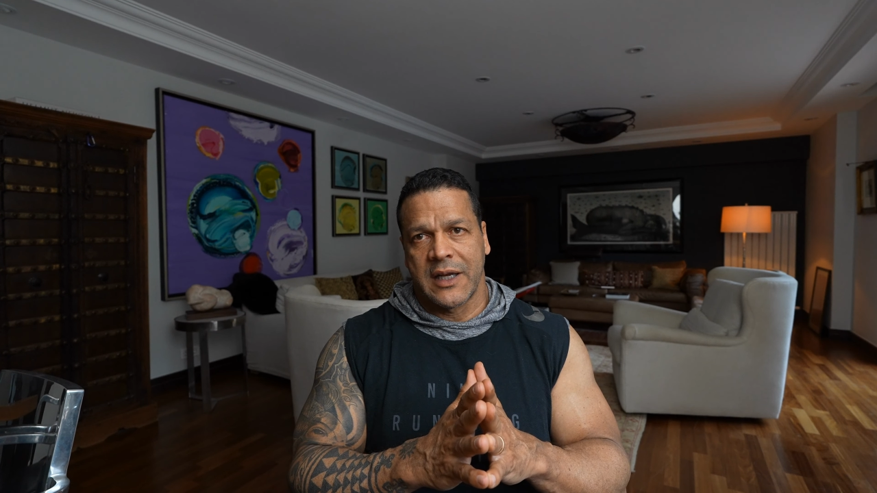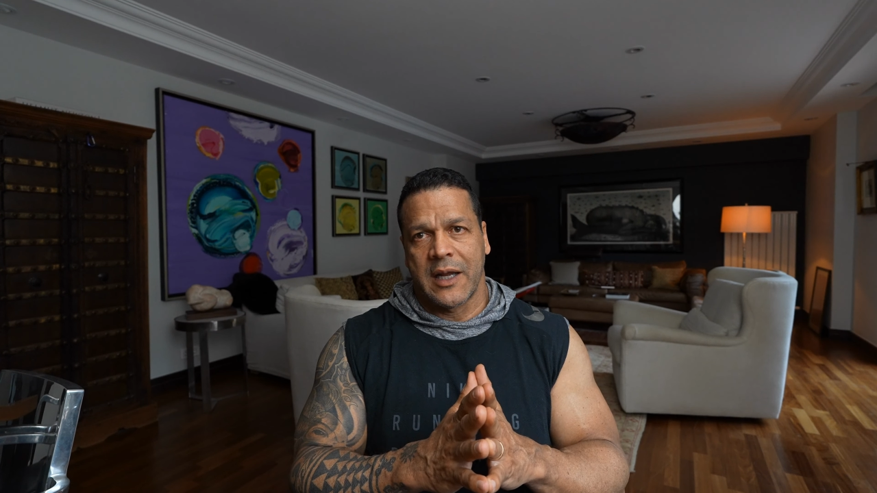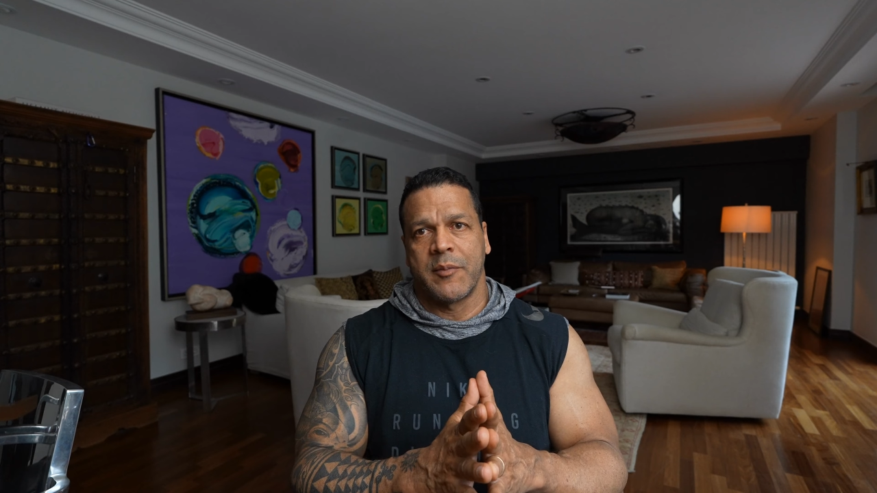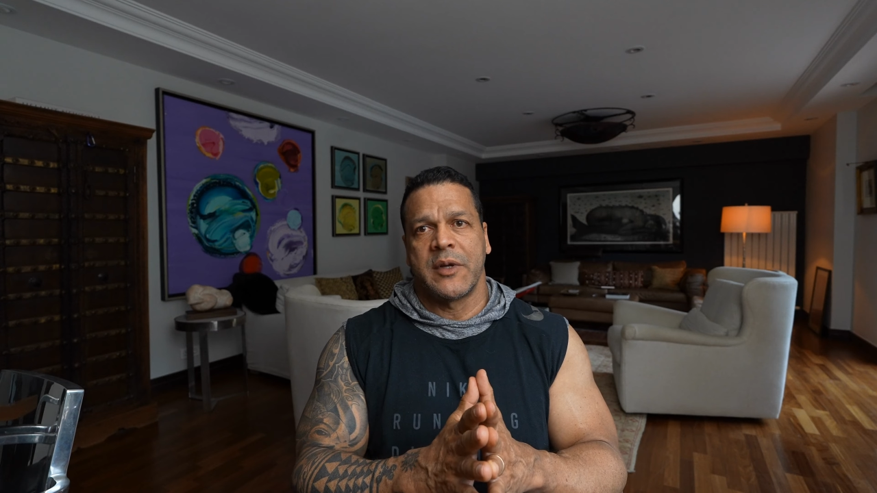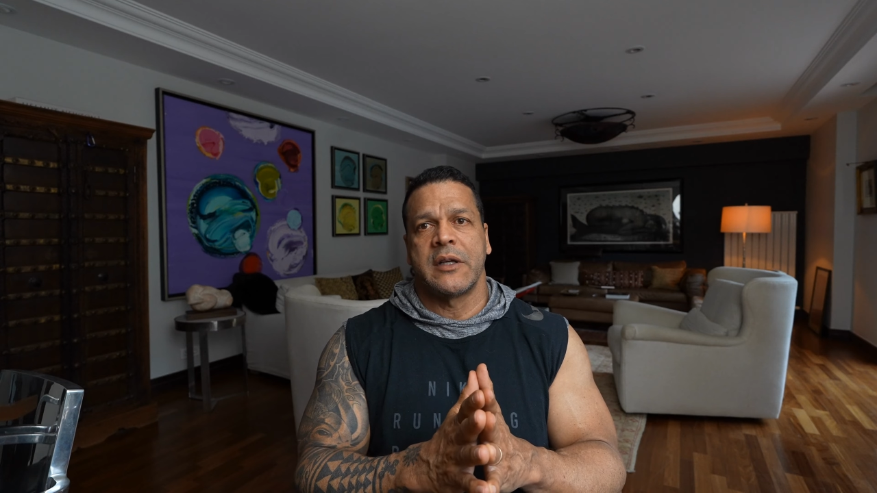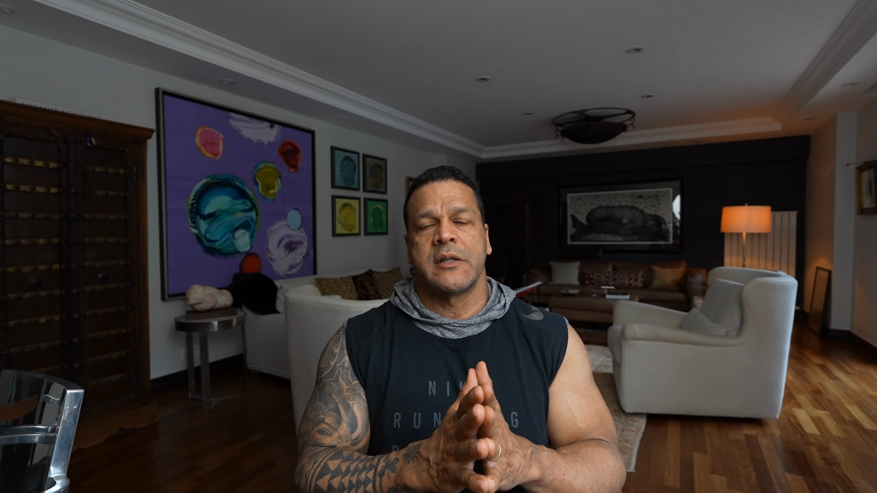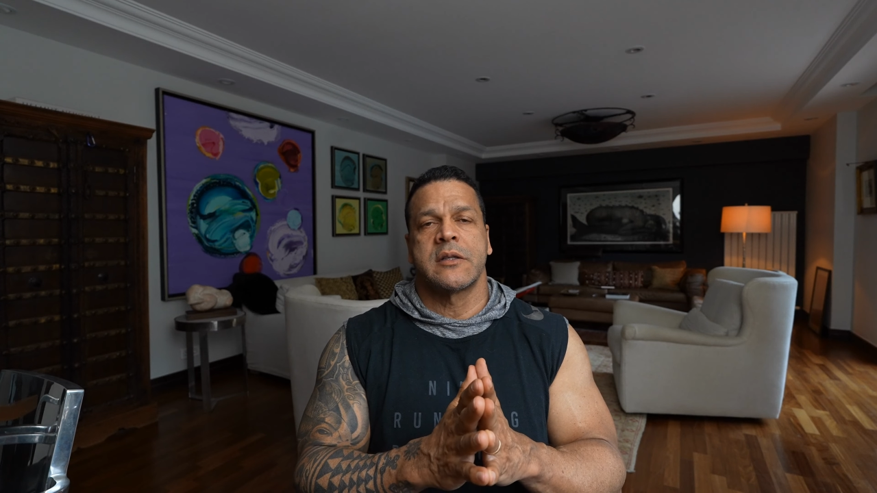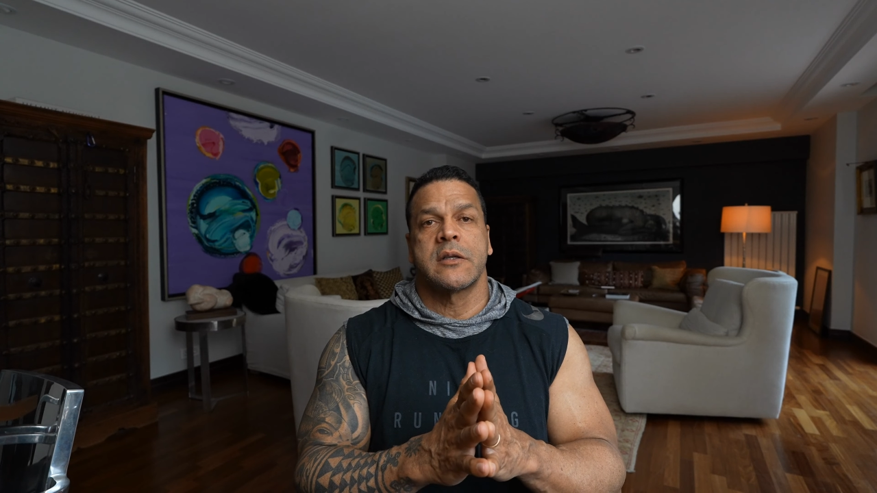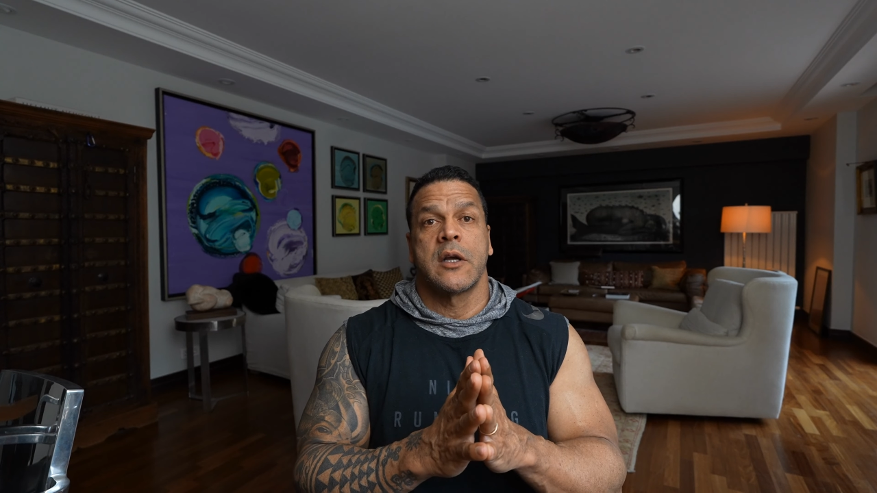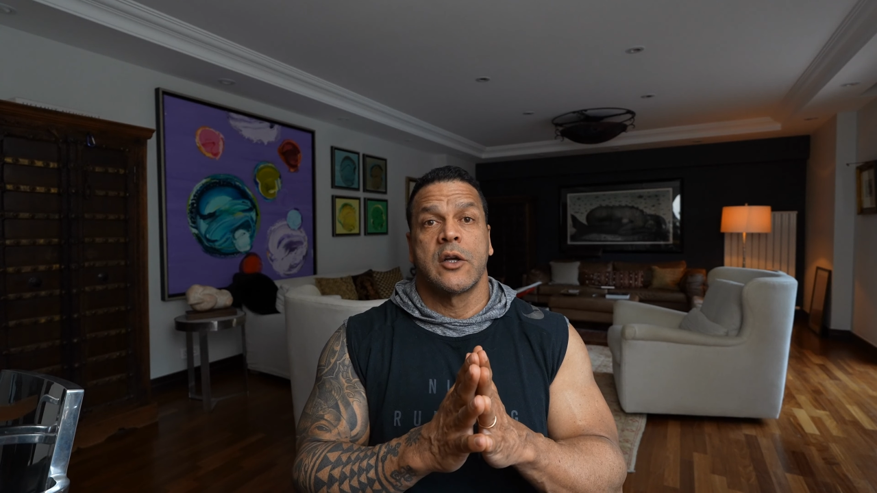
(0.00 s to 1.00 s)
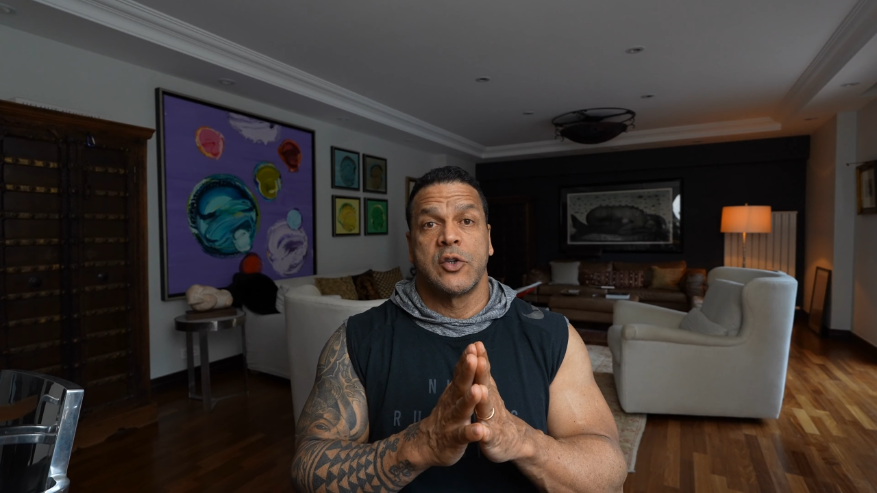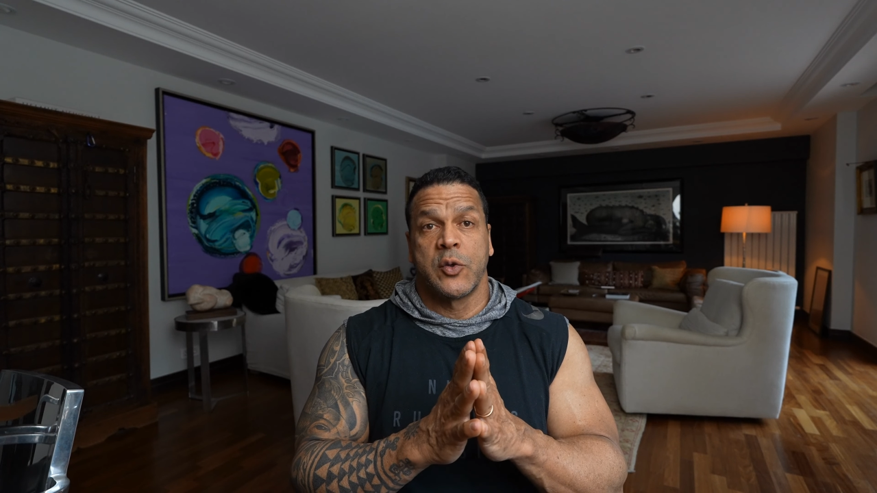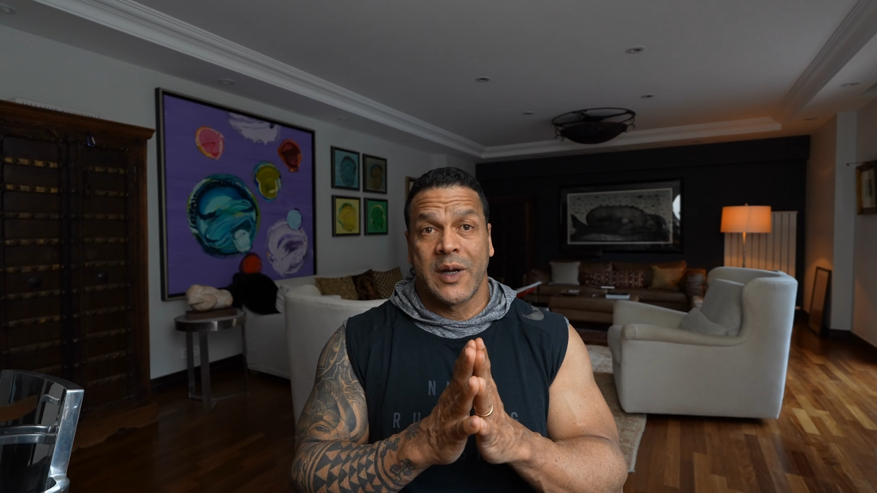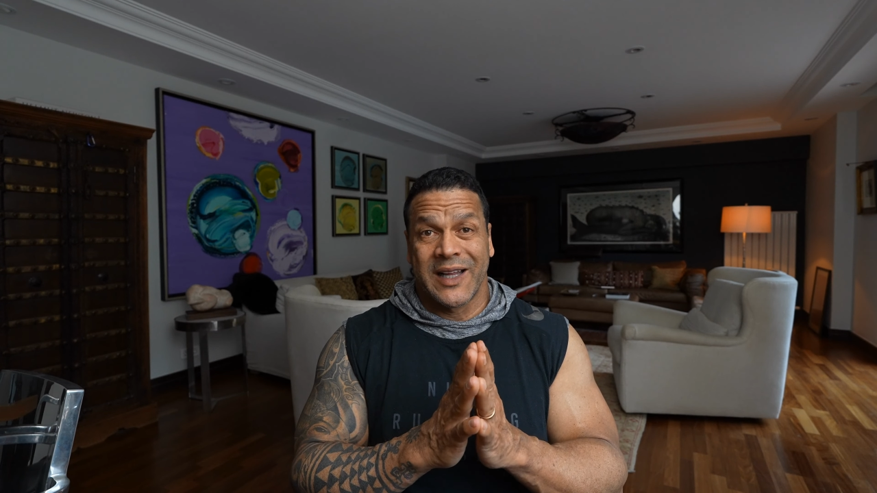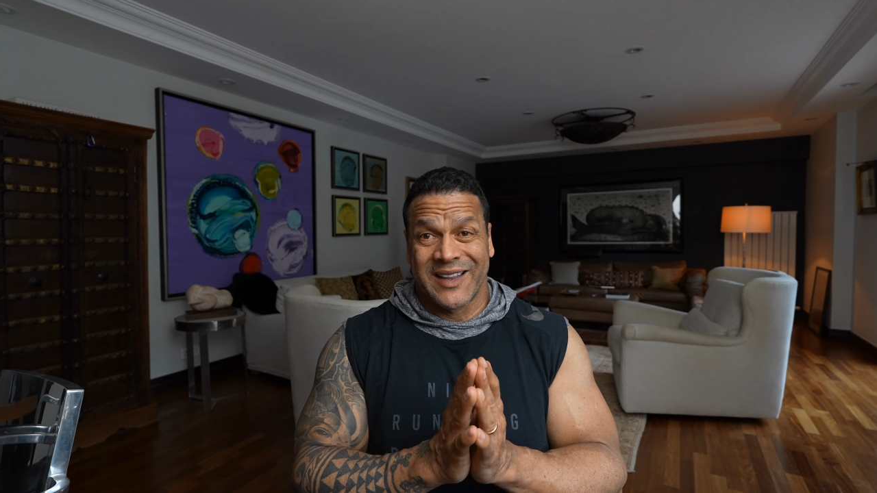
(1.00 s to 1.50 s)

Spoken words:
And that means doing